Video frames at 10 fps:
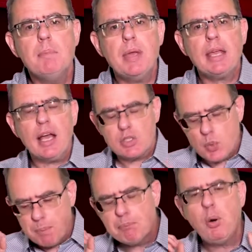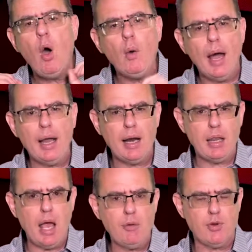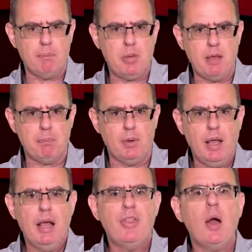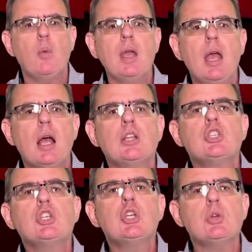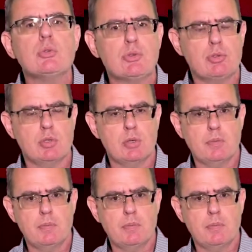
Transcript: because we pour out our love on people that we choose,